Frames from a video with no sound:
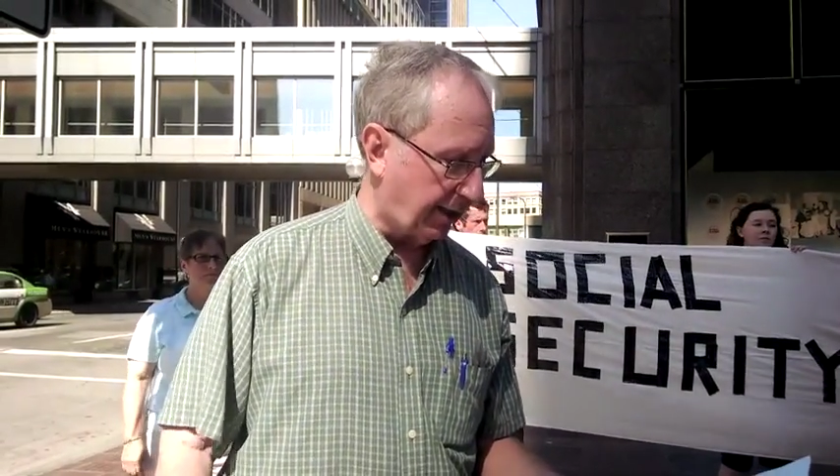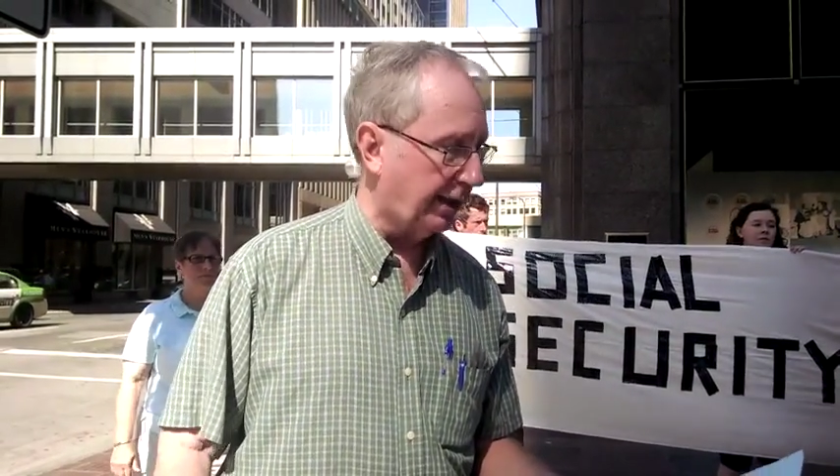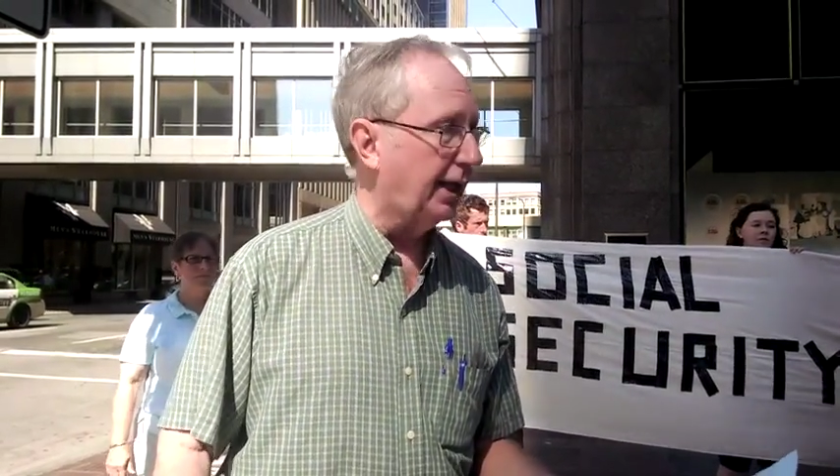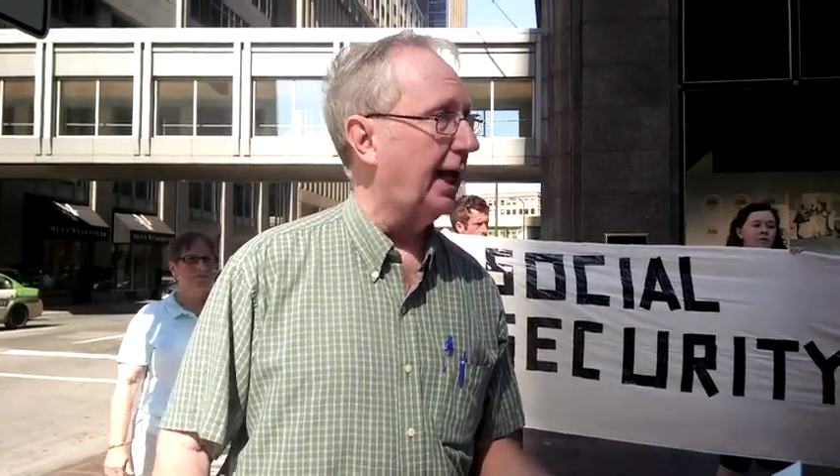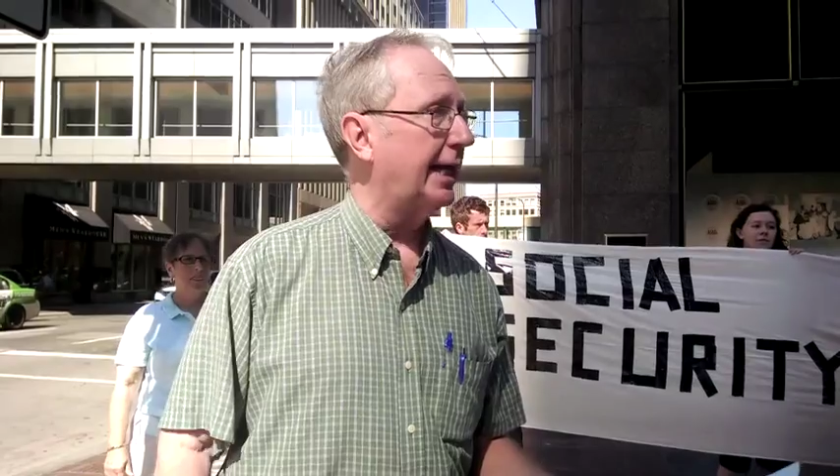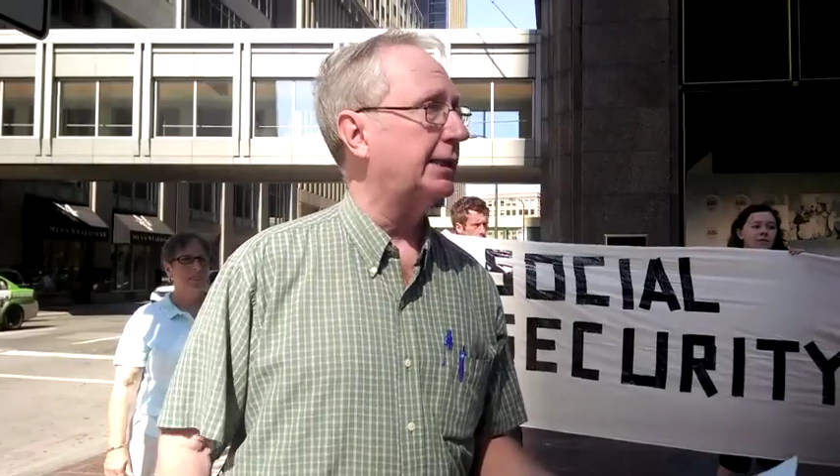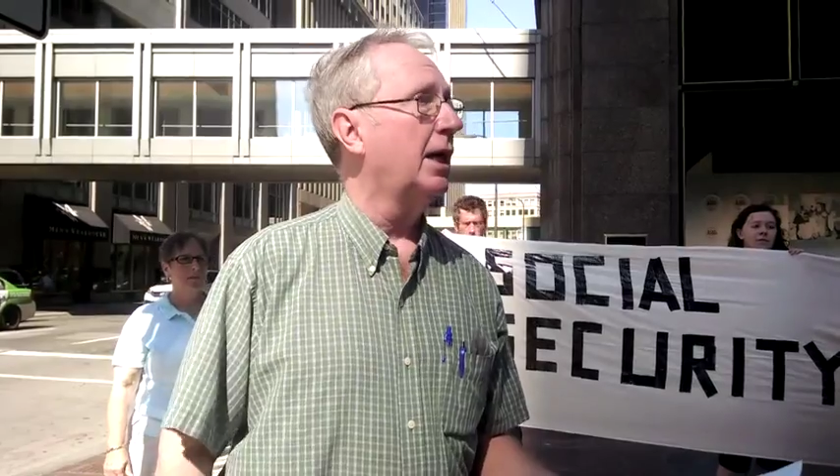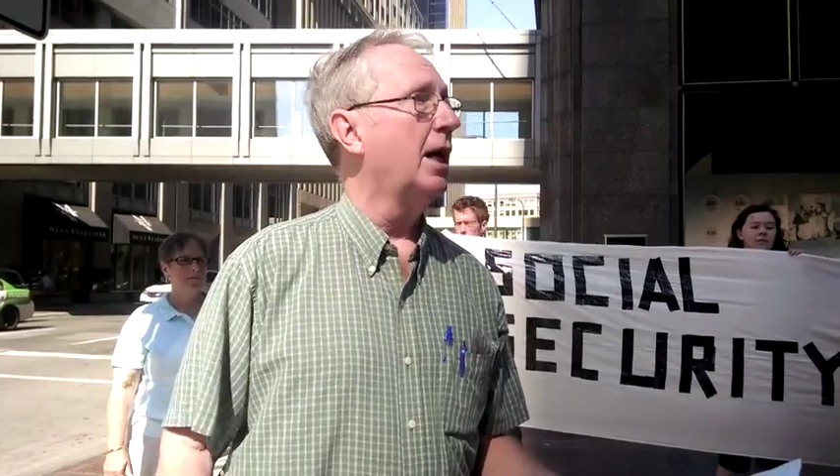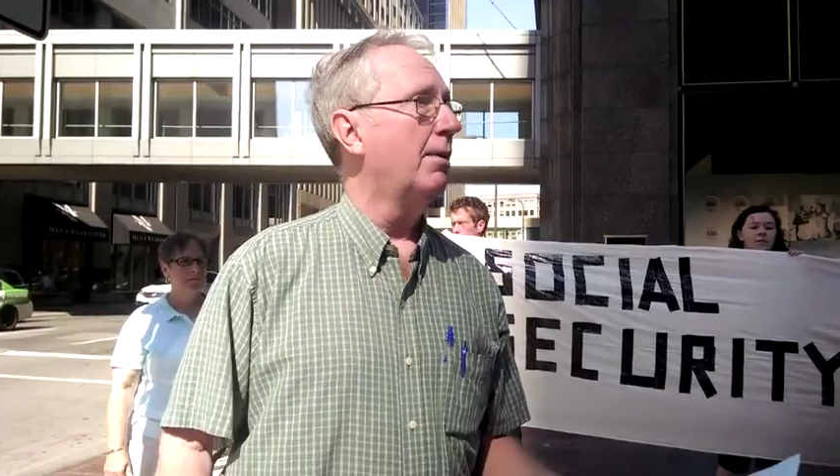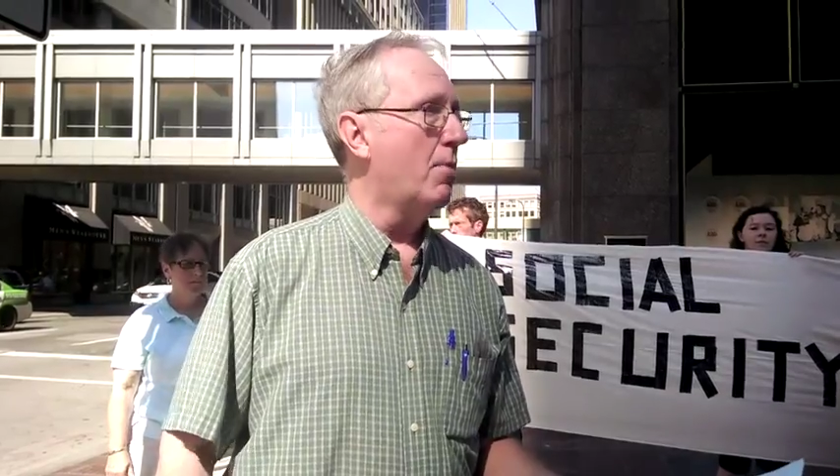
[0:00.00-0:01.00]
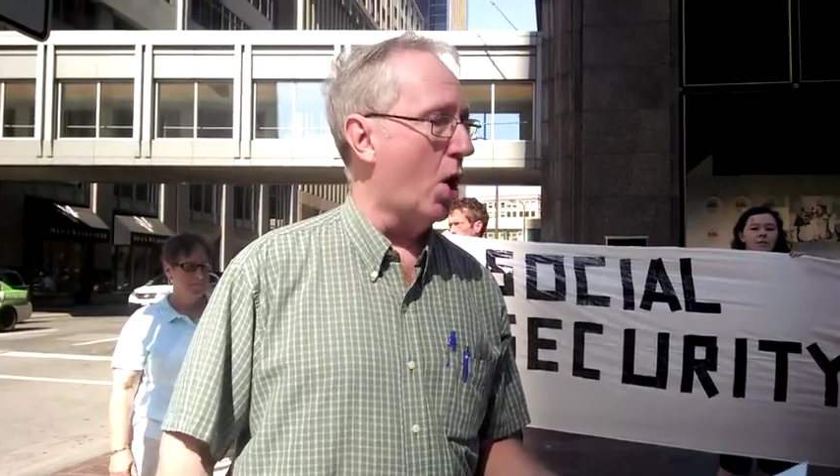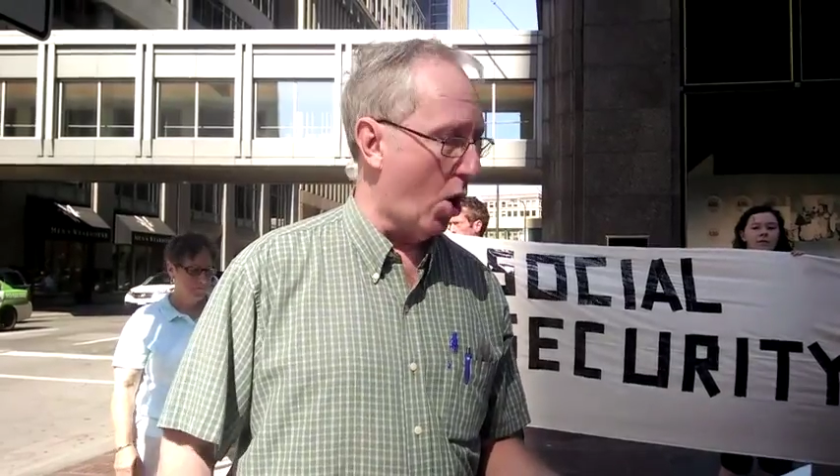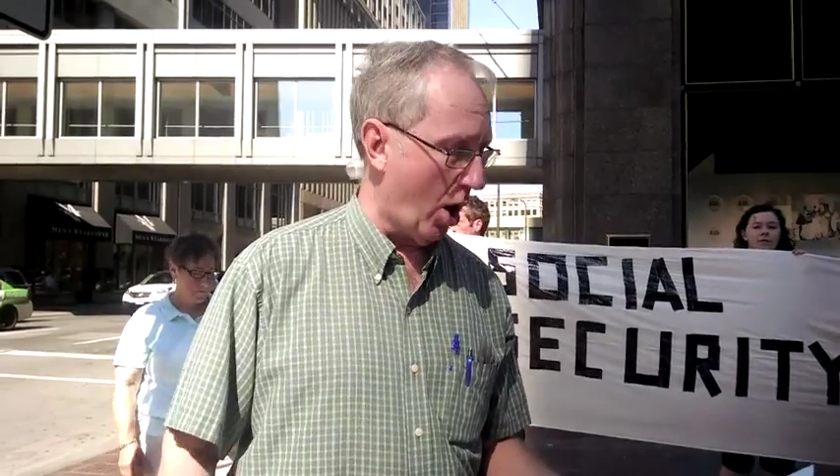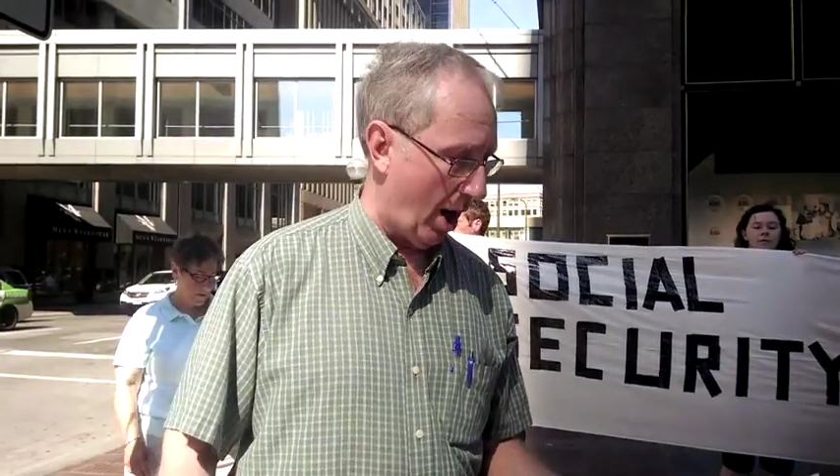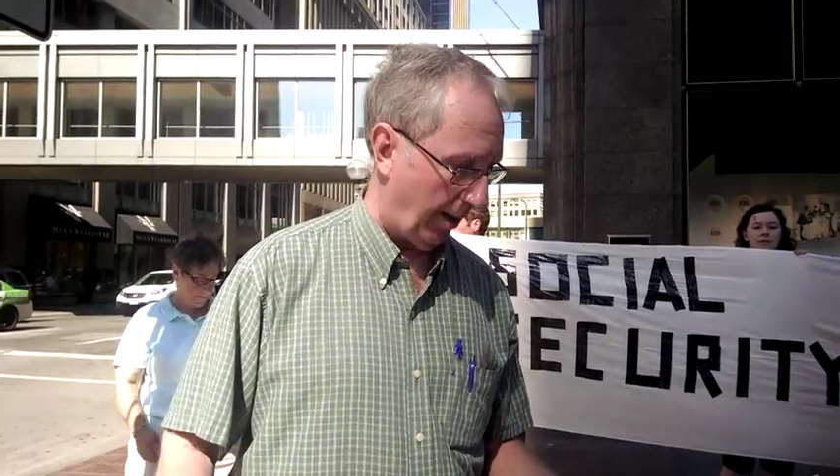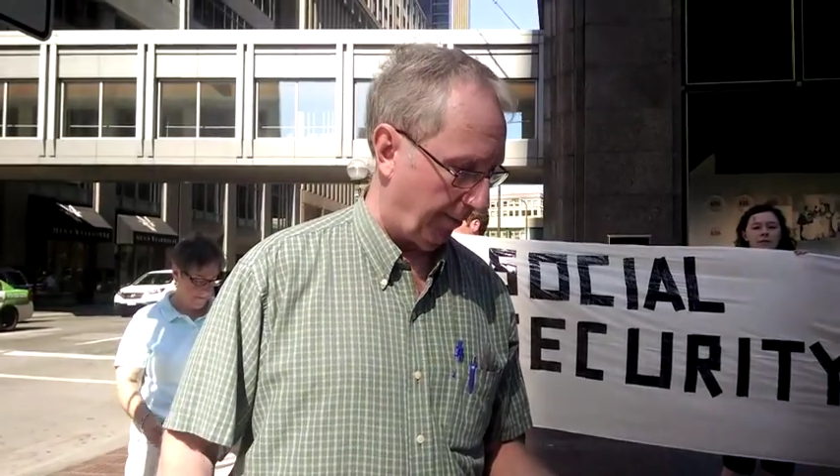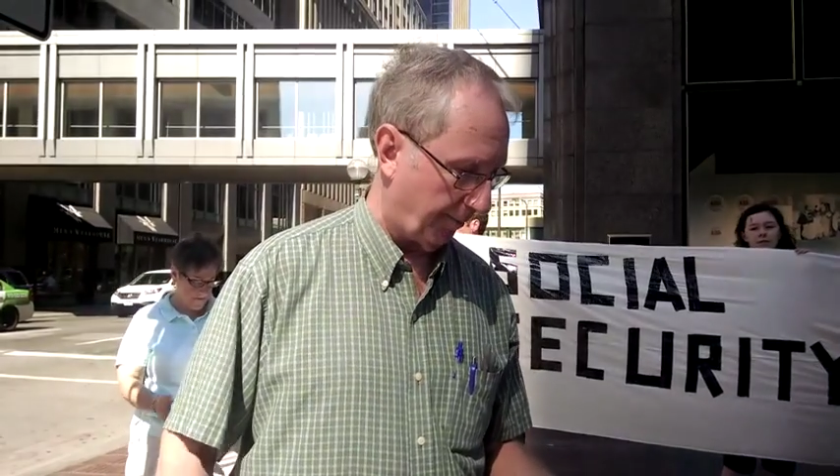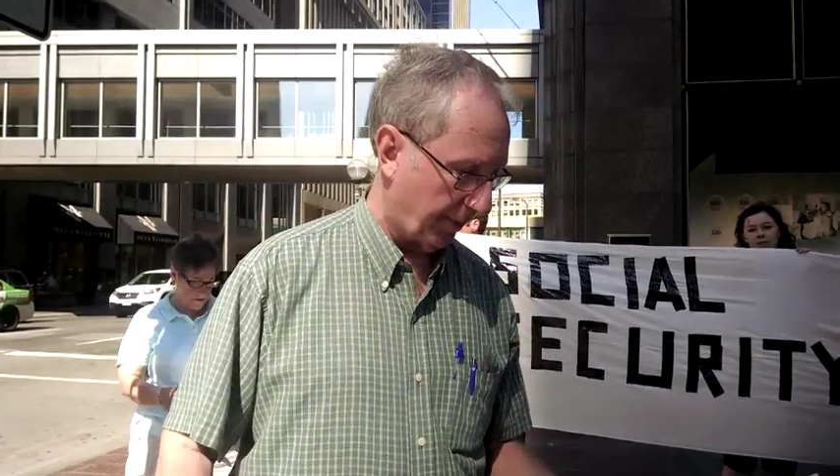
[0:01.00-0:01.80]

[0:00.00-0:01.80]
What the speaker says: could collect more.